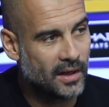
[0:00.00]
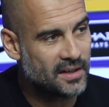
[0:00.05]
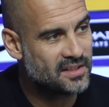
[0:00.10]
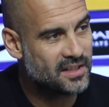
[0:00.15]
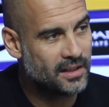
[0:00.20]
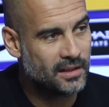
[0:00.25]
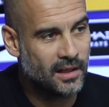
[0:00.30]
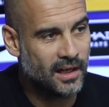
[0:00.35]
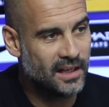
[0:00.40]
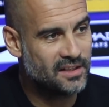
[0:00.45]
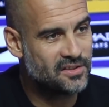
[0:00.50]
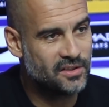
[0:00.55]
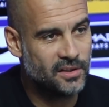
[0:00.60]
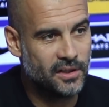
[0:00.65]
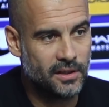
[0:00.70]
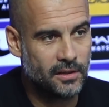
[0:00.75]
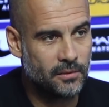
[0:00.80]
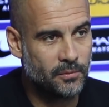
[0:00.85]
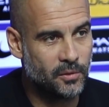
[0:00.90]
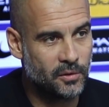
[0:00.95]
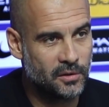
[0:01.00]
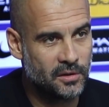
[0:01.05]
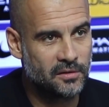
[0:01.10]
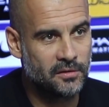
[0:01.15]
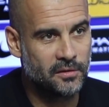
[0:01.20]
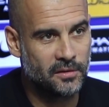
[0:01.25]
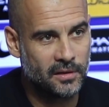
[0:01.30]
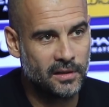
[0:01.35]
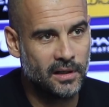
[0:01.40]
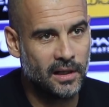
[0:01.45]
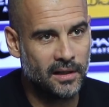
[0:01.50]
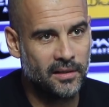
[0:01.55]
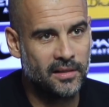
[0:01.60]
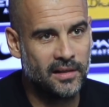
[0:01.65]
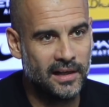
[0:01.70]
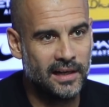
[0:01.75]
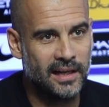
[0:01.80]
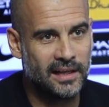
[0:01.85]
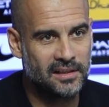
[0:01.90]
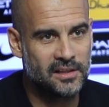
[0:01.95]
I said last year, with the
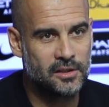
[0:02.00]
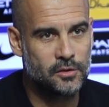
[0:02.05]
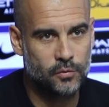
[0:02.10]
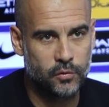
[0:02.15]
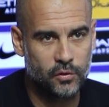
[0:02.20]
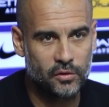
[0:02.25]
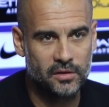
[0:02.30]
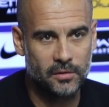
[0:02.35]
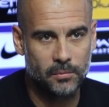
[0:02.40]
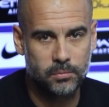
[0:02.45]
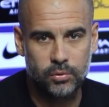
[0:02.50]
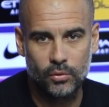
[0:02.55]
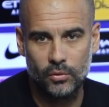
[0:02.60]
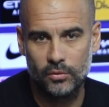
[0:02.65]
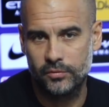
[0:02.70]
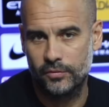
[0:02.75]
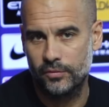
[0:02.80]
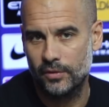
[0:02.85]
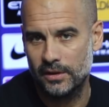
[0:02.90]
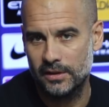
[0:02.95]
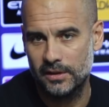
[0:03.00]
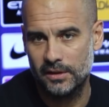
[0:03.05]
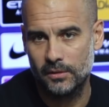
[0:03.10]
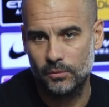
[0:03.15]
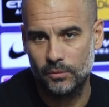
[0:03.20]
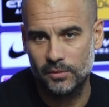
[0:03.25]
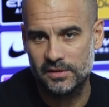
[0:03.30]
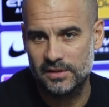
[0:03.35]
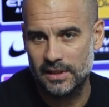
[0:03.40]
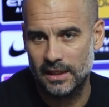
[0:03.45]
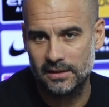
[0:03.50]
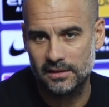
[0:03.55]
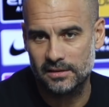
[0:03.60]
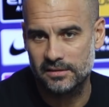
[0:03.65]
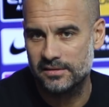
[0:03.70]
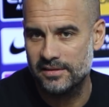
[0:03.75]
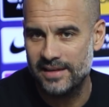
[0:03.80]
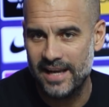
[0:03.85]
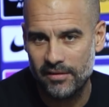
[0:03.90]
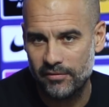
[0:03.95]
like this for the proof, I didn't win titles.
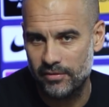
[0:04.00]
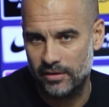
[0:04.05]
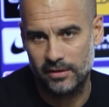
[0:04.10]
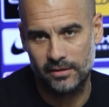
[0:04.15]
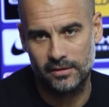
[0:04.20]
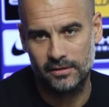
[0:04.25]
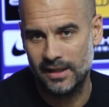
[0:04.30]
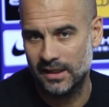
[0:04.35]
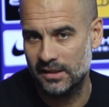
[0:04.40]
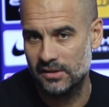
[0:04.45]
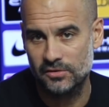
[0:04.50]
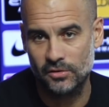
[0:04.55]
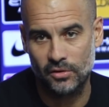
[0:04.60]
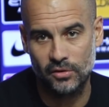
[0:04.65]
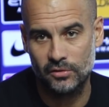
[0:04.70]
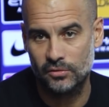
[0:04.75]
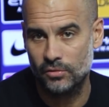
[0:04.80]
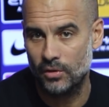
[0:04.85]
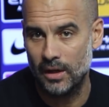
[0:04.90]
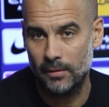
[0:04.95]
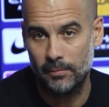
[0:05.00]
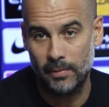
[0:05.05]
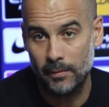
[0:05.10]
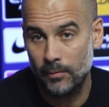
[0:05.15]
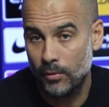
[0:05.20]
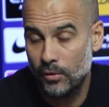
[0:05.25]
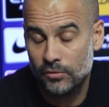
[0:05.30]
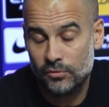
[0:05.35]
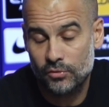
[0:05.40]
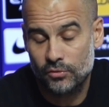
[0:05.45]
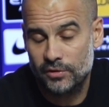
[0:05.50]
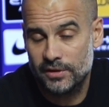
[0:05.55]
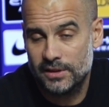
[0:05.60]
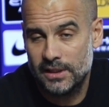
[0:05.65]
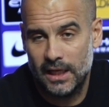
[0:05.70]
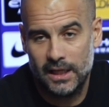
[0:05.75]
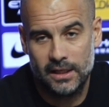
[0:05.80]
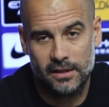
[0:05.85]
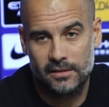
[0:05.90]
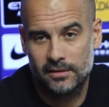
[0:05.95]
Never. That is going to happen. I'm going to
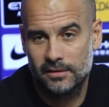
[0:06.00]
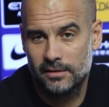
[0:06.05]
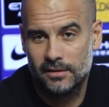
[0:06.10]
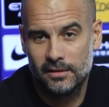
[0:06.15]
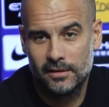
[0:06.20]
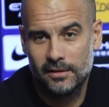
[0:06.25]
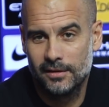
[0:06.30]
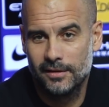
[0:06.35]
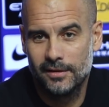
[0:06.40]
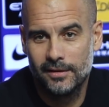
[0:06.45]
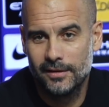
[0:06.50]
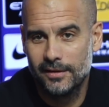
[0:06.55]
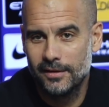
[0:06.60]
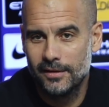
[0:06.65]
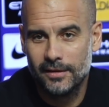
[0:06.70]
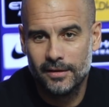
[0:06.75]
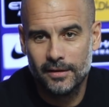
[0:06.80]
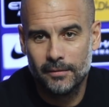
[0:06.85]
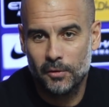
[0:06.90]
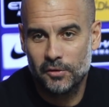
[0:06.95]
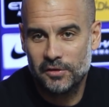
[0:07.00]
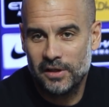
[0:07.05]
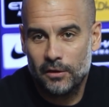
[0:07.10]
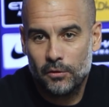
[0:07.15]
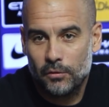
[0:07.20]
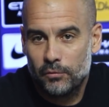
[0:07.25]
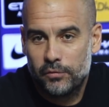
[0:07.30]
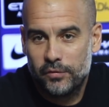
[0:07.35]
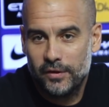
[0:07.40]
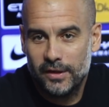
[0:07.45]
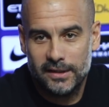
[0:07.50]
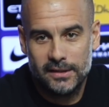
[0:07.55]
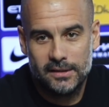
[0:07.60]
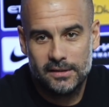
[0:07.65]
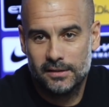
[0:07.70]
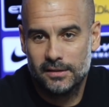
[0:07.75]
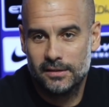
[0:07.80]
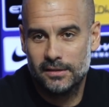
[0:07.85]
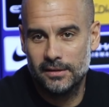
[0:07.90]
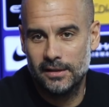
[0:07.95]
retire, because I don't feel
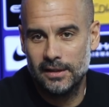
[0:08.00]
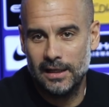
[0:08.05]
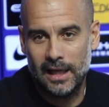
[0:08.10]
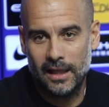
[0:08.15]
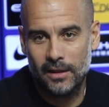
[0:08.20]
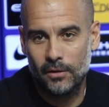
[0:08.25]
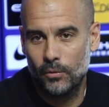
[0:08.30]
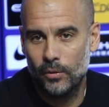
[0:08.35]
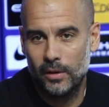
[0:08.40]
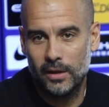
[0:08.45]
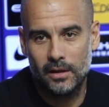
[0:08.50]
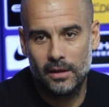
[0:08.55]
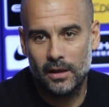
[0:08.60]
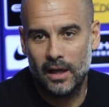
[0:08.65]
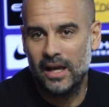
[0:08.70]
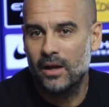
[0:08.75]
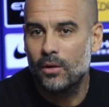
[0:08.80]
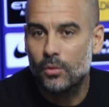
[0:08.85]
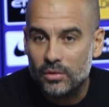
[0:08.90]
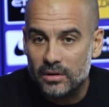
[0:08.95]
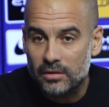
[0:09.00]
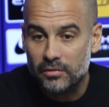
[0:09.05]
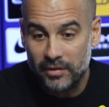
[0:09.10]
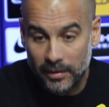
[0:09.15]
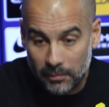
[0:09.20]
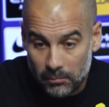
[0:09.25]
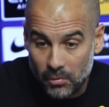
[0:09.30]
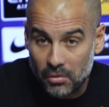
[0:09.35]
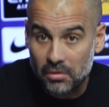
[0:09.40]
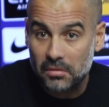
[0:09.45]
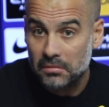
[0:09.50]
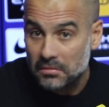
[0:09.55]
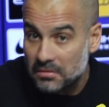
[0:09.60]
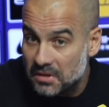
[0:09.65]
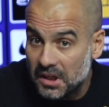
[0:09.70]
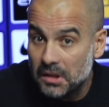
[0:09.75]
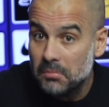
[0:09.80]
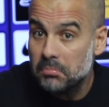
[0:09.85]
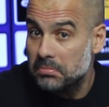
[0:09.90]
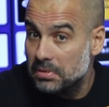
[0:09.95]
it the other way. I could defend more
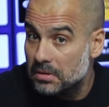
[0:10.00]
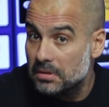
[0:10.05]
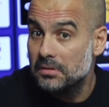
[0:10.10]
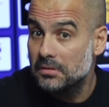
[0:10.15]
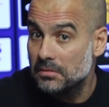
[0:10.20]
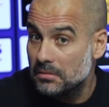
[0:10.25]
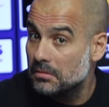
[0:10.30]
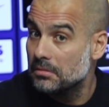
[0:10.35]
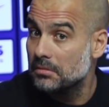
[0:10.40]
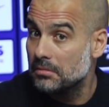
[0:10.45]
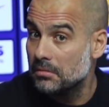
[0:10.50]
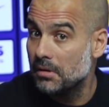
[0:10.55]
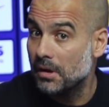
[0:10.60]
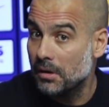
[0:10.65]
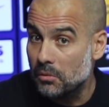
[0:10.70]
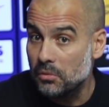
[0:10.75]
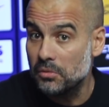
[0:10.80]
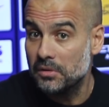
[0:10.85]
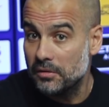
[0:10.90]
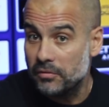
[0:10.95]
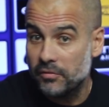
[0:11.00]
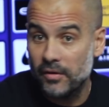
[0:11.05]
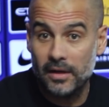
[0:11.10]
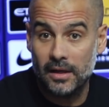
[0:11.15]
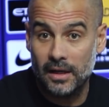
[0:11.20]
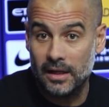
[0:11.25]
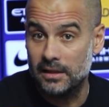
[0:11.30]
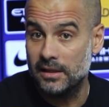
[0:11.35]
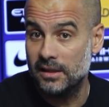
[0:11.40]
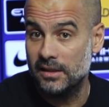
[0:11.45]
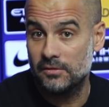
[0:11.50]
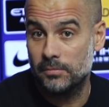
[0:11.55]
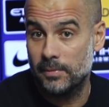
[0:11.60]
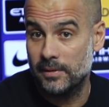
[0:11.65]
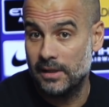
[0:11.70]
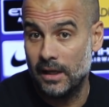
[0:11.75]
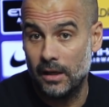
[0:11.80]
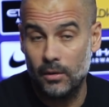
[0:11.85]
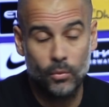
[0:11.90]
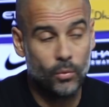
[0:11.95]
deep, I could defend like this,
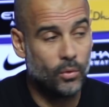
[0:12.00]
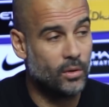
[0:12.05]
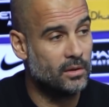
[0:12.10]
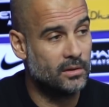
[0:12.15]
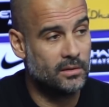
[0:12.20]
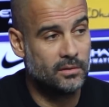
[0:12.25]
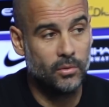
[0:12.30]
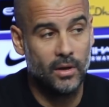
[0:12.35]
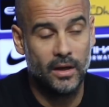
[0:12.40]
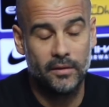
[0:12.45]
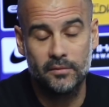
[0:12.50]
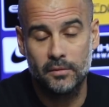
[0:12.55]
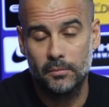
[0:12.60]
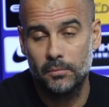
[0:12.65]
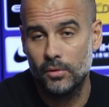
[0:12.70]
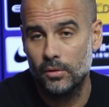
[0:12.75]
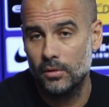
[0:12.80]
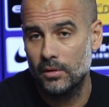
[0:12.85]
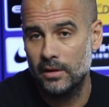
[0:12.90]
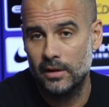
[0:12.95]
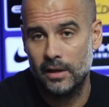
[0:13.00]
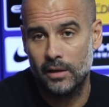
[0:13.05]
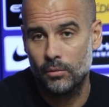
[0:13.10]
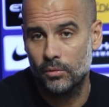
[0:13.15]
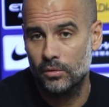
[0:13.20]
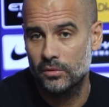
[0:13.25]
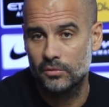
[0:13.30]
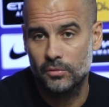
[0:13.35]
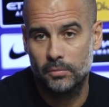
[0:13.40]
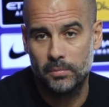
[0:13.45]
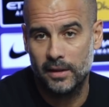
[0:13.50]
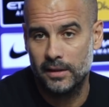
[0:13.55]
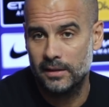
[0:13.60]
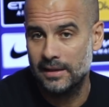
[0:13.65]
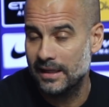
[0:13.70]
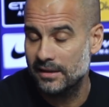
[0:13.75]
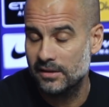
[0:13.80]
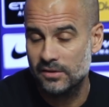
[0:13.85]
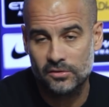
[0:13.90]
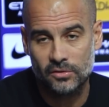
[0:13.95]
but I want to have the ball and I want to play.
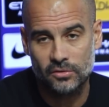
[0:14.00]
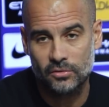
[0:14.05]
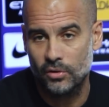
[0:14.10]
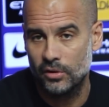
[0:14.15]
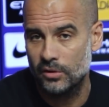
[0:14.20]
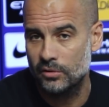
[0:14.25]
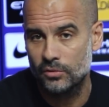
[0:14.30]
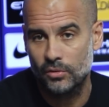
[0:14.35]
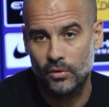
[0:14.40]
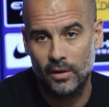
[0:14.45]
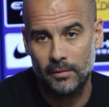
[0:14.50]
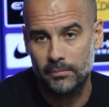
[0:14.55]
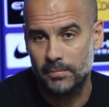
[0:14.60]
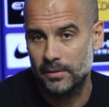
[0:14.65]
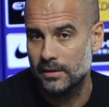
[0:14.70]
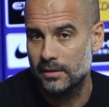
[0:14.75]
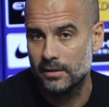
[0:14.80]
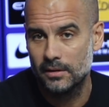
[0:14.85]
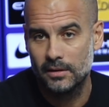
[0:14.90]
That is not going to happen.